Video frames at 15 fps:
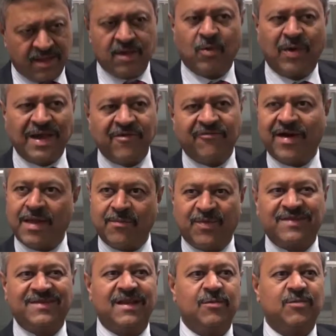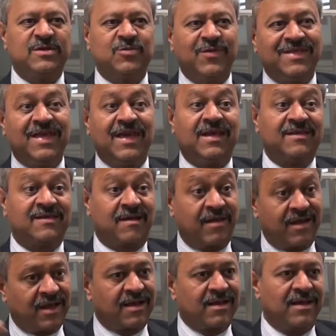Only 5% which we think is
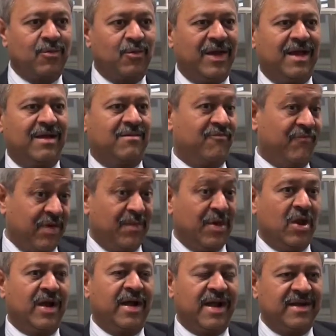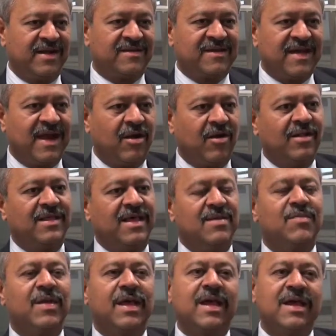critical, where we may not understand all the
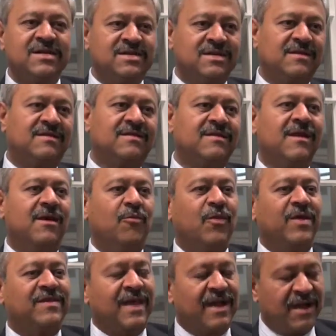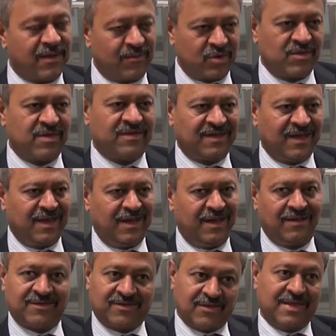implications, we send up to the
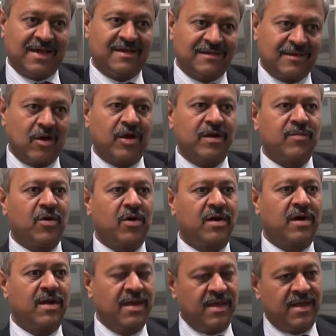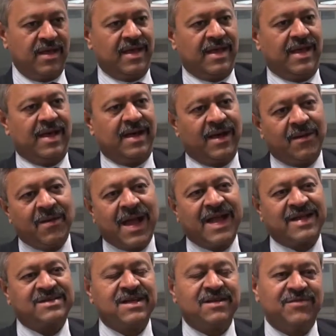seniors. So there is a lot more
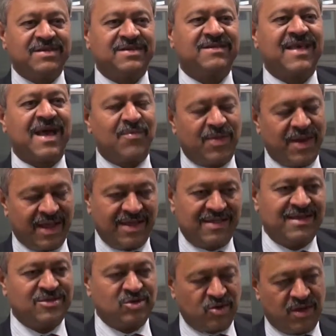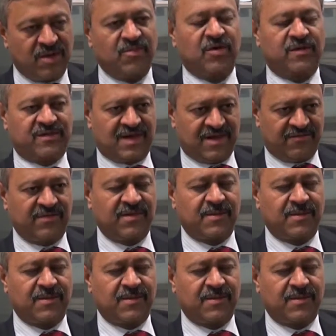action which is happening at the junior most level.